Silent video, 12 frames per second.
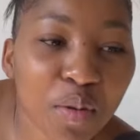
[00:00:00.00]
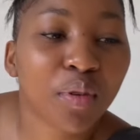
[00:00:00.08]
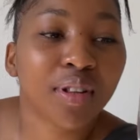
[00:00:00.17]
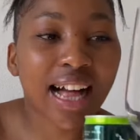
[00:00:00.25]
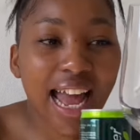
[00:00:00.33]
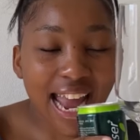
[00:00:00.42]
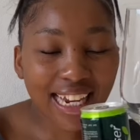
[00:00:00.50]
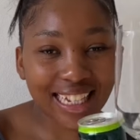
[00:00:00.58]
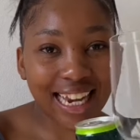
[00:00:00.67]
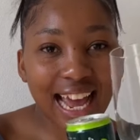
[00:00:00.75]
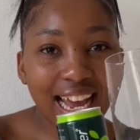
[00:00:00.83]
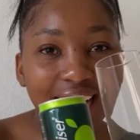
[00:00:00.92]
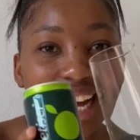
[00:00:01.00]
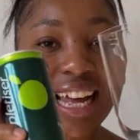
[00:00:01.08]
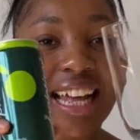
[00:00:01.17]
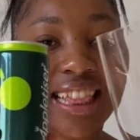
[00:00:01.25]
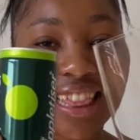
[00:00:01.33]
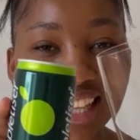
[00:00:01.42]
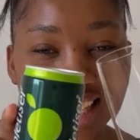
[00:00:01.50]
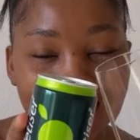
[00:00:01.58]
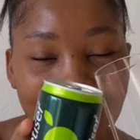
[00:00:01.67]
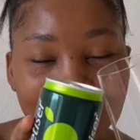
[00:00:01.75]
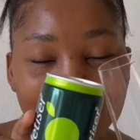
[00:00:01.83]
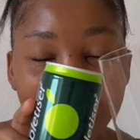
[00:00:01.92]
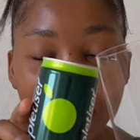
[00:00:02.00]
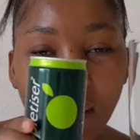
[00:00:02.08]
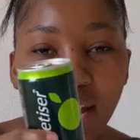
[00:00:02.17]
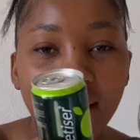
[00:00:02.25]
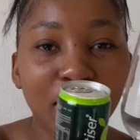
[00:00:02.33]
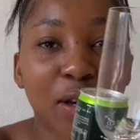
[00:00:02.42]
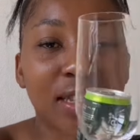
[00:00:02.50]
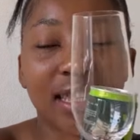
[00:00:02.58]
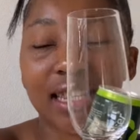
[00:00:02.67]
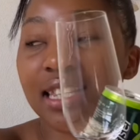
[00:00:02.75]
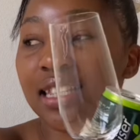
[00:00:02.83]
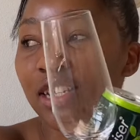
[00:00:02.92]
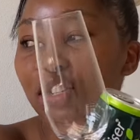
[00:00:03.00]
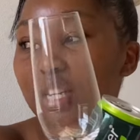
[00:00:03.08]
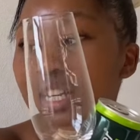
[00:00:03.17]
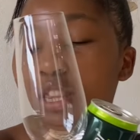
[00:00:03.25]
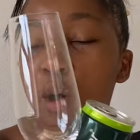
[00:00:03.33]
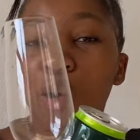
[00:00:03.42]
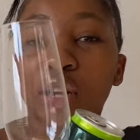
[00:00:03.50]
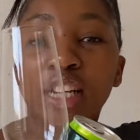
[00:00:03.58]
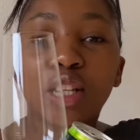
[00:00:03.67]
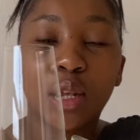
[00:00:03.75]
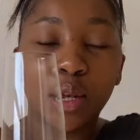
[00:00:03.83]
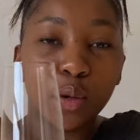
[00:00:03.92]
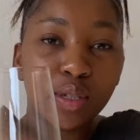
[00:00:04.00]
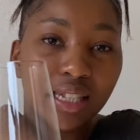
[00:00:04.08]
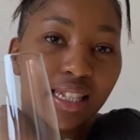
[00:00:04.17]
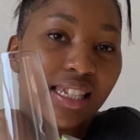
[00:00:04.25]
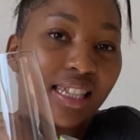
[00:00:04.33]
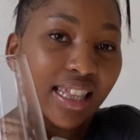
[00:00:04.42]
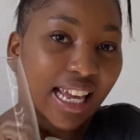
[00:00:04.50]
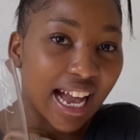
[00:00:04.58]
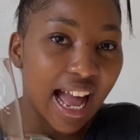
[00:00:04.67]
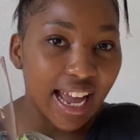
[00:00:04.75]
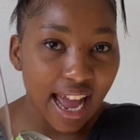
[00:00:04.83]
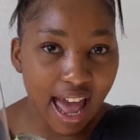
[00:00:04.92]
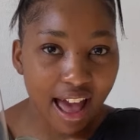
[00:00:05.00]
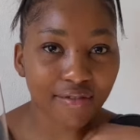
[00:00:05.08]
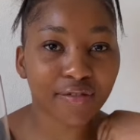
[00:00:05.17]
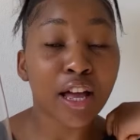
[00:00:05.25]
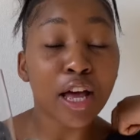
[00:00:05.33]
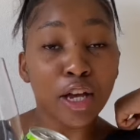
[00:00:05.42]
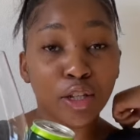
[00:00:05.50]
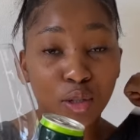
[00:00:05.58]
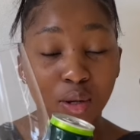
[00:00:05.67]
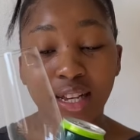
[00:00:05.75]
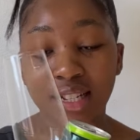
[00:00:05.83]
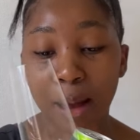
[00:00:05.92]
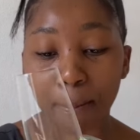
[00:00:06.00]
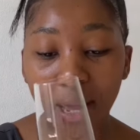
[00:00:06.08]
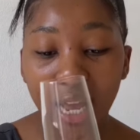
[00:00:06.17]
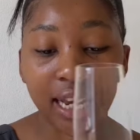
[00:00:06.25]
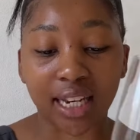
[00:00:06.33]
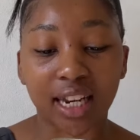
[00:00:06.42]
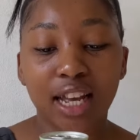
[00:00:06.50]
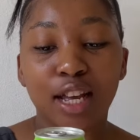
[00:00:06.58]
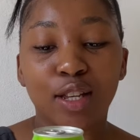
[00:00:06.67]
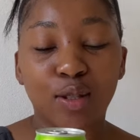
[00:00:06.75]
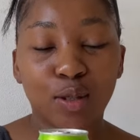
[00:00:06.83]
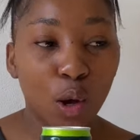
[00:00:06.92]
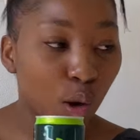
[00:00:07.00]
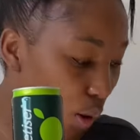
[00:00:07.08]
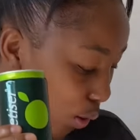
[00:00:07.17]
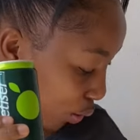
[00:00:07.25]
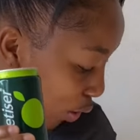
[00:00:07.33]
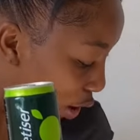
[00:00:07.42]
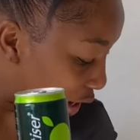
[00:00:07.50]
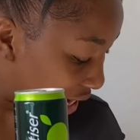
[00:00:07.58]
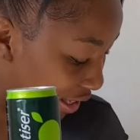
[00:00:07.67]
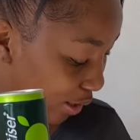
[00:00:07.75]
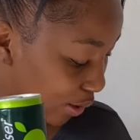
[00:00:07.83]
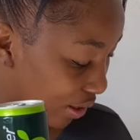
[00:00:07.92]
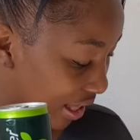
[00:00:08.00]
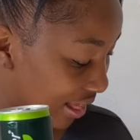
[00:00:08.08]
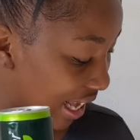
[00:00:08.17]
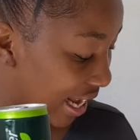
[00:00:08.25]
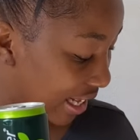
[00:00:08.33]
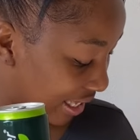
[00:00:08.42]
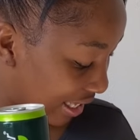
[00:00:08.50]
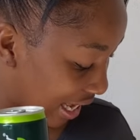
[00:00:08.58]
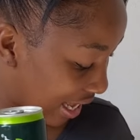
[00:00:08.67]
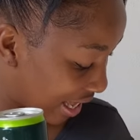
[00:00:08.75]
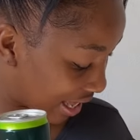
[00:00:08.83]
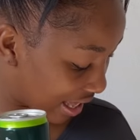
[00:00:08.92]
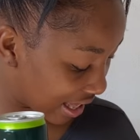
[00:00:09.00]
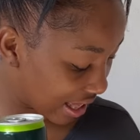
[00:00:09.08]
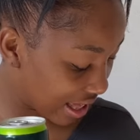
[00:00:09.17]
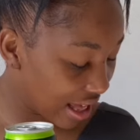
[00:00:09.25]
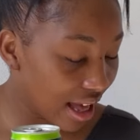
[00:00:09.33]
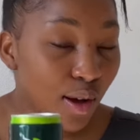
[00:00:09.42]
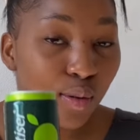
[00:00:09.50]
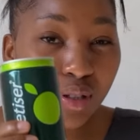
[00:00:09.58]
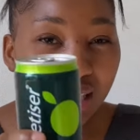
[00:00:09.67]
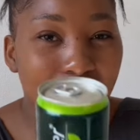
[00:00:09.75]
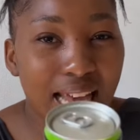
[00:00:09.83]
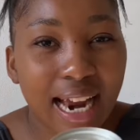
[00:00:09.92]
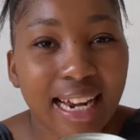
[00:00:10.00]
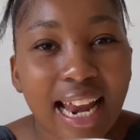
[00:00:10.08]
we'll act like this is a champagne because this is literally the only closest thing I have to a champagne. So let's do the things. We'll just act